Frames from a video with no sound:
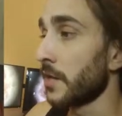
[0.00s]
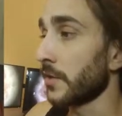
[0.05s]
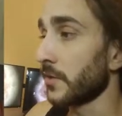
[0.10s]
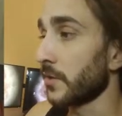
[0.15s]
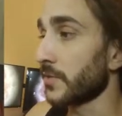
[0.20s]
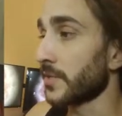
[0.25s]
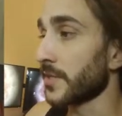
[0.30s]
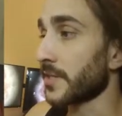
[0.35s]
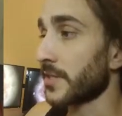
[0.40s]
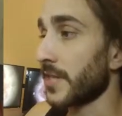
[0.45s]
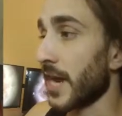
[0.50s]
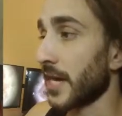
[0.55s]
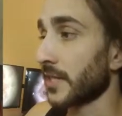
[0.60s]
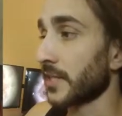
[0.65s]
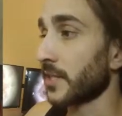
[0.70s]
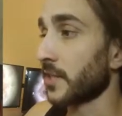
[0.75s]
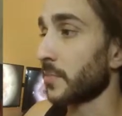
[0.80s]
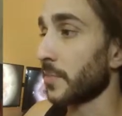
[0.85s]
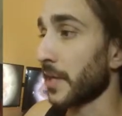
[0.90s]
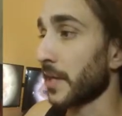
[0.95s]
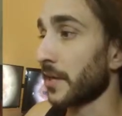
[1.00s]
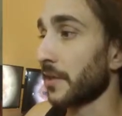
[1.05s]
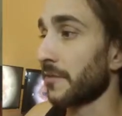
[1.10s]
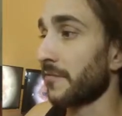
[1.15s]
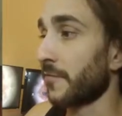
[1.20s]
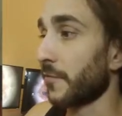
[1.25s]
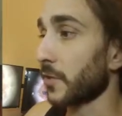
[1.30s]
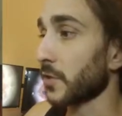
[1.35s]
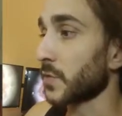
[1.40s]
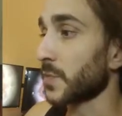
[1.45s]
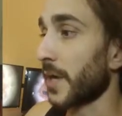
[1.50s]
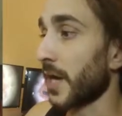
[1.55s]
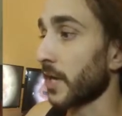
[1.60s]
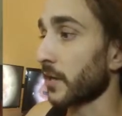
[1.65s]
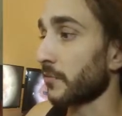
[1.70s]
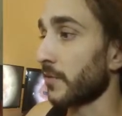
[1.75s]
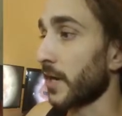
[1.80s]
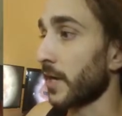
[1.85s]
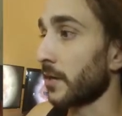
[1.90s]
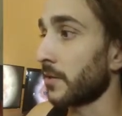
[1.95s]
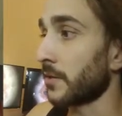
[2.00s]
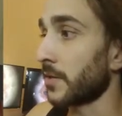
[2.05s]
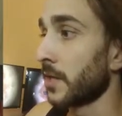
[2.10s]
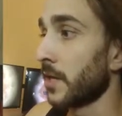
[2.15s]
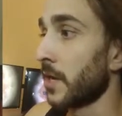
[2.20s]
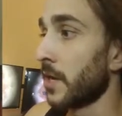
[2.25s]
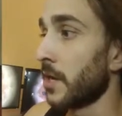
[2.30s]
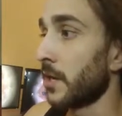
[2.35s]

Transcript: use this tactic at the beginning of the first battle round.